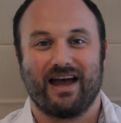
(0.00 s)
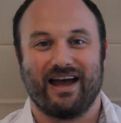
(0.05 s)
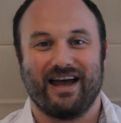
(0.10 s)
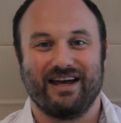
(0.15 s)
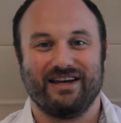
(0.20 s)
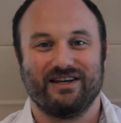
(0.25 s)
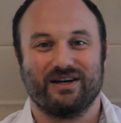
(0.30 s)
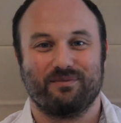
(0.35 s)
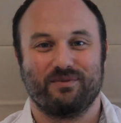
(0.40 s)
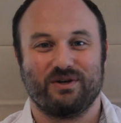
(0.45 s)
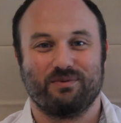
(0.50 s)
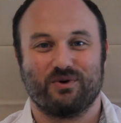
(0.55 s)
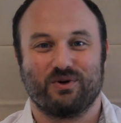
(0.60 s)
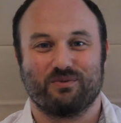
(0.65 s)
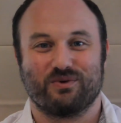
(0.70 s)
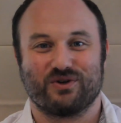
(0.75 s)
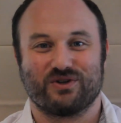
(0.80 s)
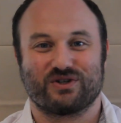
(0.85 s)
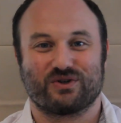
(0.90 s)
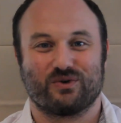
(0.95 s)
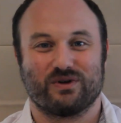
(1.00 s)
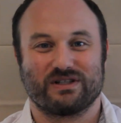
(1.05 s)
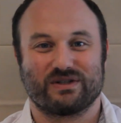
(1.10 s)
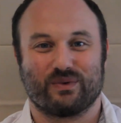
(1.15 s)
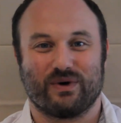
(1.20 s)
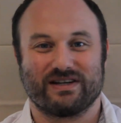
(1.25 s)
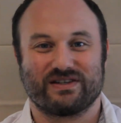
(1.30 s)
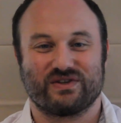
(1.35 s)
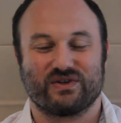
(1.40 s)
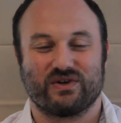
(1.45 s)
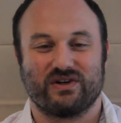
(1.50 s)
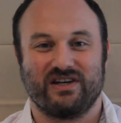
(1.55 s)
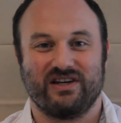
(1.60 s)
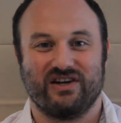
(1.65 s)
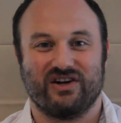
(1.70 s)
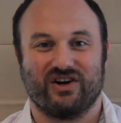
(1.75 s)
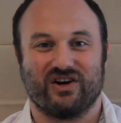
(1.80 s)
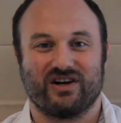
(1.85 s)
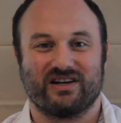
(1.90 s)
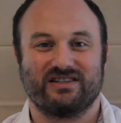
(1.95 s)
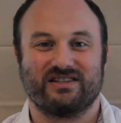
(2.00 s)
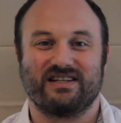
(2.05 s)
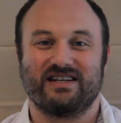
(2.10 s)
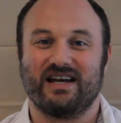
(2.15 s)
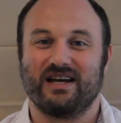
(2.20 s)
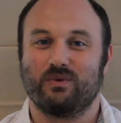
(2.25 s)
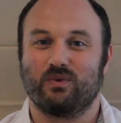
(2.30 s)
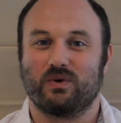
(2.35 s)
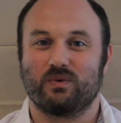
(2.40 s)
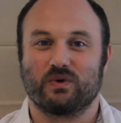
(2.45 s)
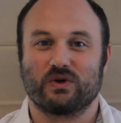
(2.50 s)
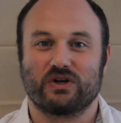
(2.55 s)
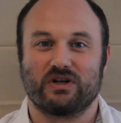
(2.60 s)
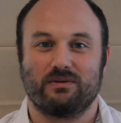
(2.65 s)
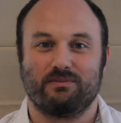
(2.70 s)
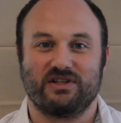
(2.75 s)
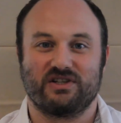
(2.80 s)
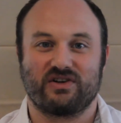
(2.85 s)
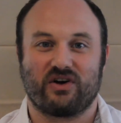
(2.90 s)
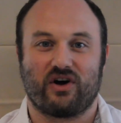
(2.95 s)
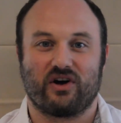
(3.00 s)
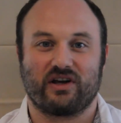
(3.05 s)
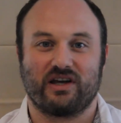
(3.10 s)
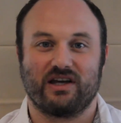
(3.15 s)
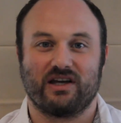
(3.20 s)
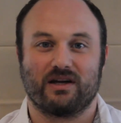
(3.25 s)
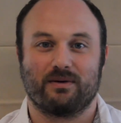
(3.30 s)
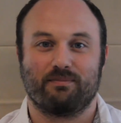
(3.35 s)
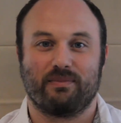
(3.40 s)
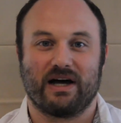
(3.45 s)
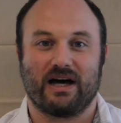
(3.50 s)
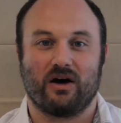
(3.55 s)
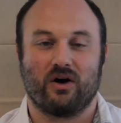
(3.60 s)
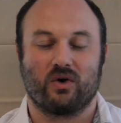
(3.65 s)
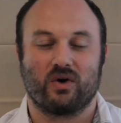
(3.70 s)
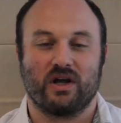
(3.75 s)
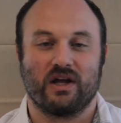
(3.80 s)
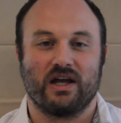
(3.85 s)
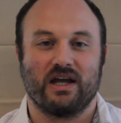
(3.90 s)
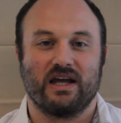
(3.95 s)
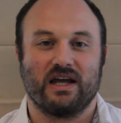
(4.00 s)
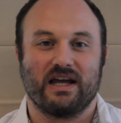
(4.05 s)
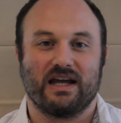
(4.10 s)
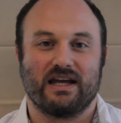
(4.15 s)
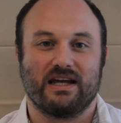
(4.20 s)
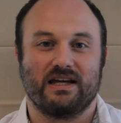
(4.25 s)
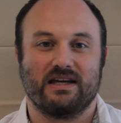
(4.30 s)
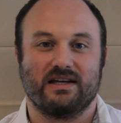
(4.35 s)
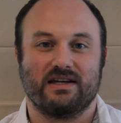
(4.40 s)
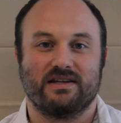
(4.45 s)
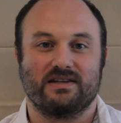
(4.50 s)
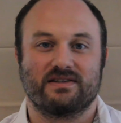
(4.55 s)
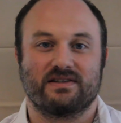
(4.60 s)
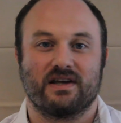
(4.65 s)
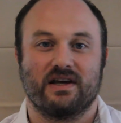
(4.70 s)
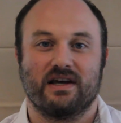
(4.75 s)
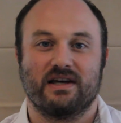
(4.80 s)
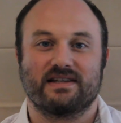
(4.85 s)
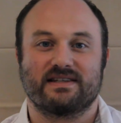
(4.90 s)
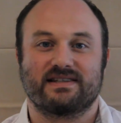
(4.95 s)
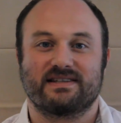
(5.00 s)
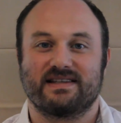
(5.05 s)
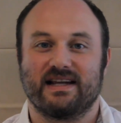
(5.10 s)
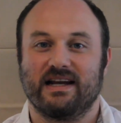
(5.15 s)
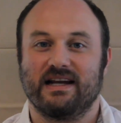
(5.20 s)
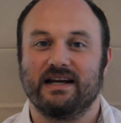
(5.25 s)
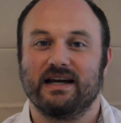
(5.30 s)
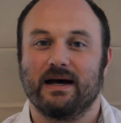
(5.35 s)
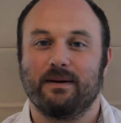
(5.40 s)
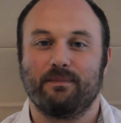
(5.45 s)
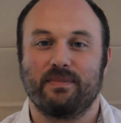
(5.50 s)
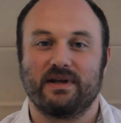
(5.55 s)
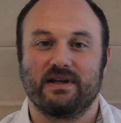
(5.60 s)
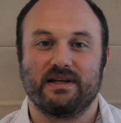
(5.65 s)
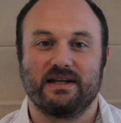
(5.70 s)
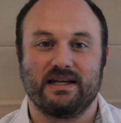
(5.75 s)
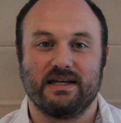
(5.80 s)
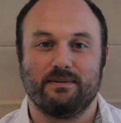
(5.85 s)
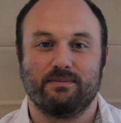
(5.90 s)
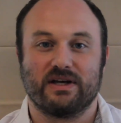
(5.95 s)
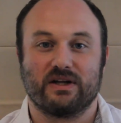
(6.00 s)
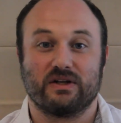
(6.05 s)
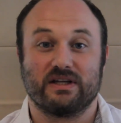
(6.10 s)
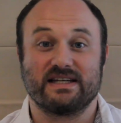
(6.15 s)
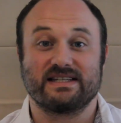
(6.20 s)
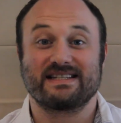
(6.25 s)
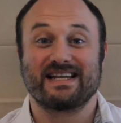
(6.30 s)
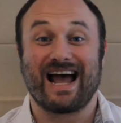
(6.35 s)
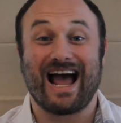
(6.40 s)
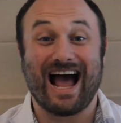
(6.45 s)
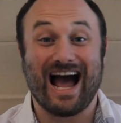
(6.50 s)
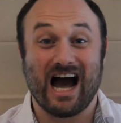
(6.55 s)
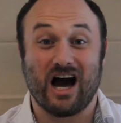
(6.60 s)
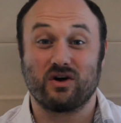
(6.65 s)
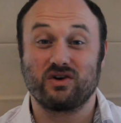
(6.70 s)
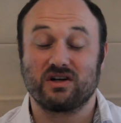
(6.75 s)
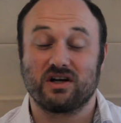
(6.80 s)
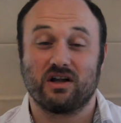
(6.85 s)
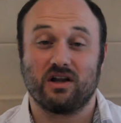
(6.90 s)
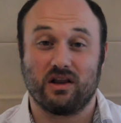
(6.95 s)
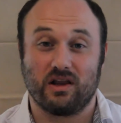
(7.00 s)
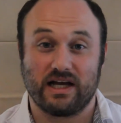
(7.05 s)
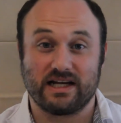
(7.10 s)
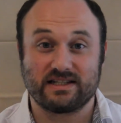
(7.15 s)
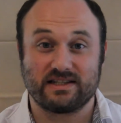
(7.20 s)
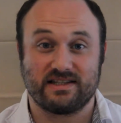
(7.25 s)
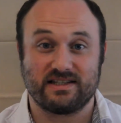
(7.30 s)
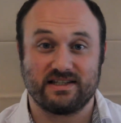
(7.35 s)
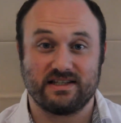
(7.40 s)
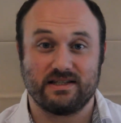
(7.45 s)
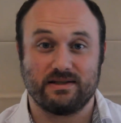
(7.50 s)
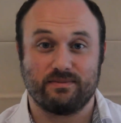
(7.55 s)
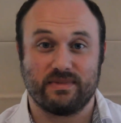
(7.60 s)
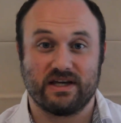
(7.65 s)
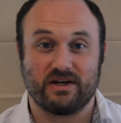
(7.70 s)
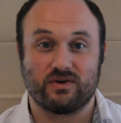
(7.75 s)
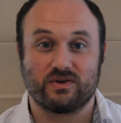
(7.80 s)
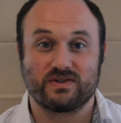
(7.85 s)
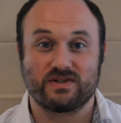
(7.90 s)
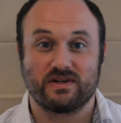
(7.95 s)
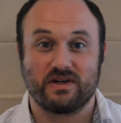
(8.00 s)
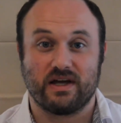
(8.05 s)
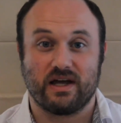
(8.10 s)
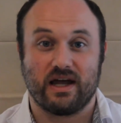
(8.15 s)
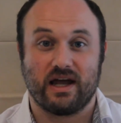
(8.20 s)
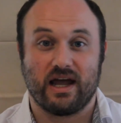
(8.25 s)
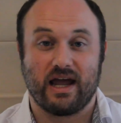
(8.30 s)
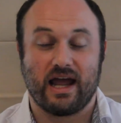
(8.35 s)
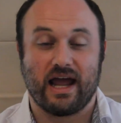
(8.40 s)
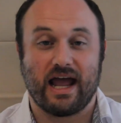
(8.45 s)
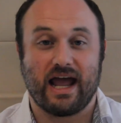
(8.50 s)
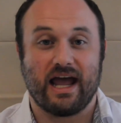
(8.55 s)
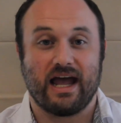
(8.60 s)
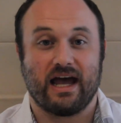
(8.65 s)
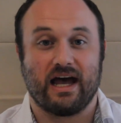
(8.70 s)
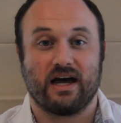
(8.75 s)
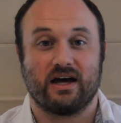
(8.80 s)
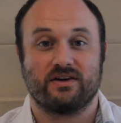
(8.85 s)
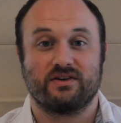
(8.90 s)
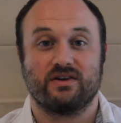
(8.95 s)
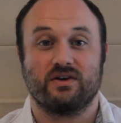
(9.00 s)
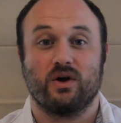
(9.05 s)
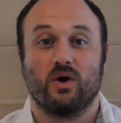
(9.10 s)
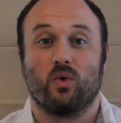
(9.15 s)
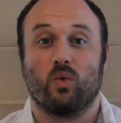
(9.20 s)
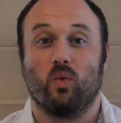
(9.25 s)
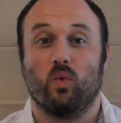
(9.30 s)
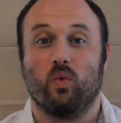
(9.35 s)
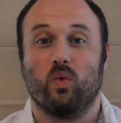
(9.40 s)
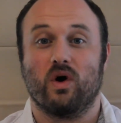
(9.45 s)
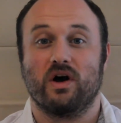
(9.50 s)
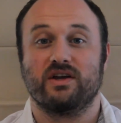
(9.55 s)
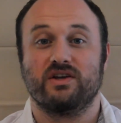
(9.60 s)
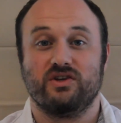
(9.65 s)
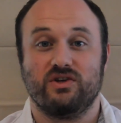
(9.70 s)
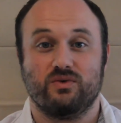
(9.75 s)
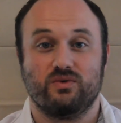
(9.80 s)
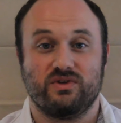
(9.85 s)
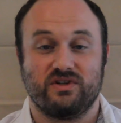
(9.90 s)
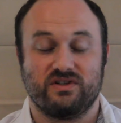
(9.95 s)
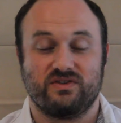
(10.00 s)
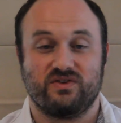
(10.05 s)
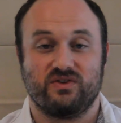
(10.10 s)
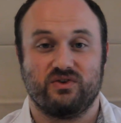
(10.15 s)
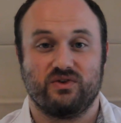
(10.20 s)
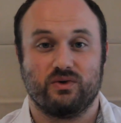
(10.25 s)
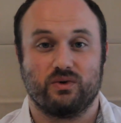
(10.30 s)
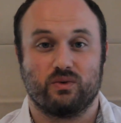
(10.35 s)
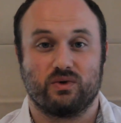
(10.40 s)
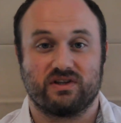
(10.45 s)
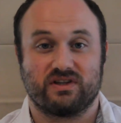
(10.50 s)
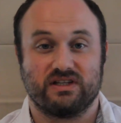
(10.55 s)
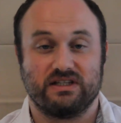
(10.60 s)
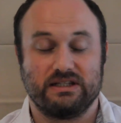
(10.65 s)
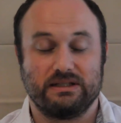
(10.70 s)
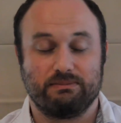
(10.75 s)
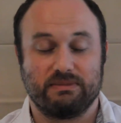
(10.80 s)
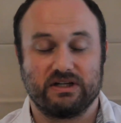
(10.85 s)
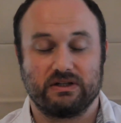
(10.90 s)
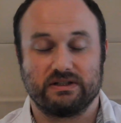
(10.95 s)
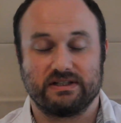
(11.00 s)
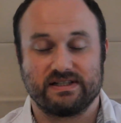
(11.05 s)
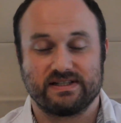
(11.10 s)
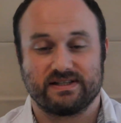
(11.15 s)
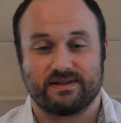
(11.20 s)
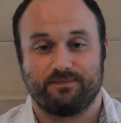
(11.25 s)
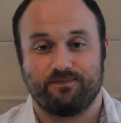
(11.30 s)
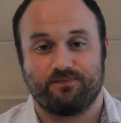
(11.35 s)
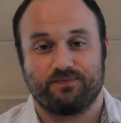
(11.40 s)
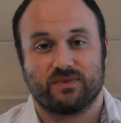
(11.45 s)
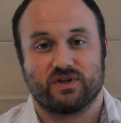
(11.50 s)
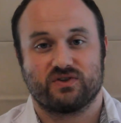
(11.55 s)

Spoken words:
Hey Yummy Boomers, Chris Wexler here, and today what we're going to be talking about is setting up an email list, how to collect the emails, and what you need to do with an email list.